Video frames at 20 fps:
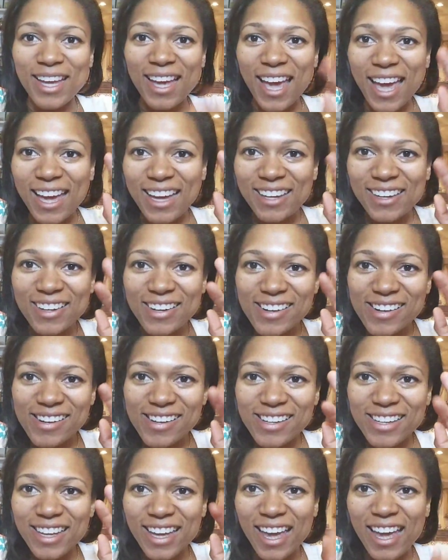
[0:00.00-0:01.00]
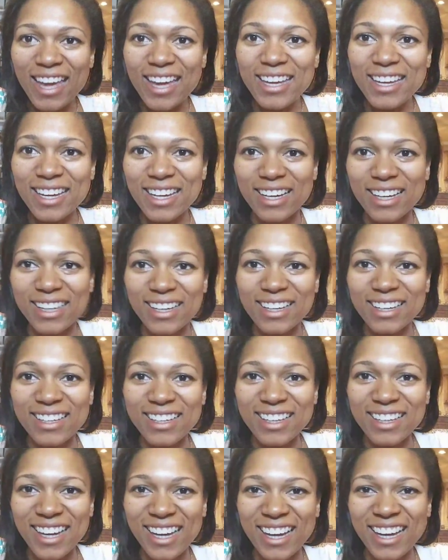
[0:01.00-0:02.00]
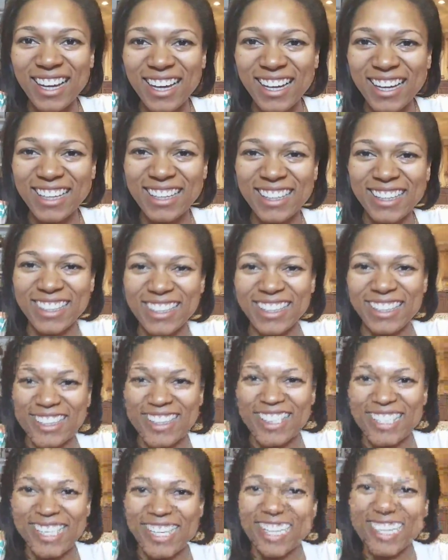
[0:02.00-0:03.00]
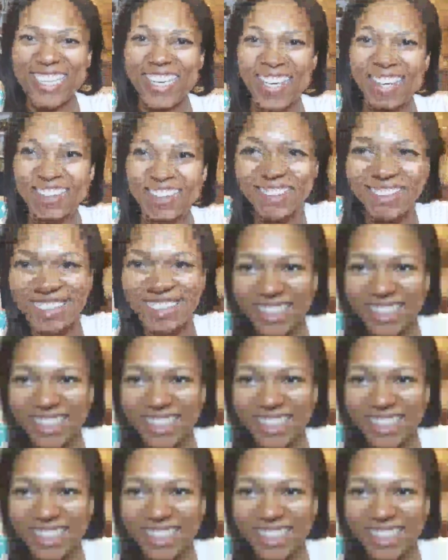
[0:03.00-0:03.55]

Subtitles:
Hey, girl. Hey. Good seeing you.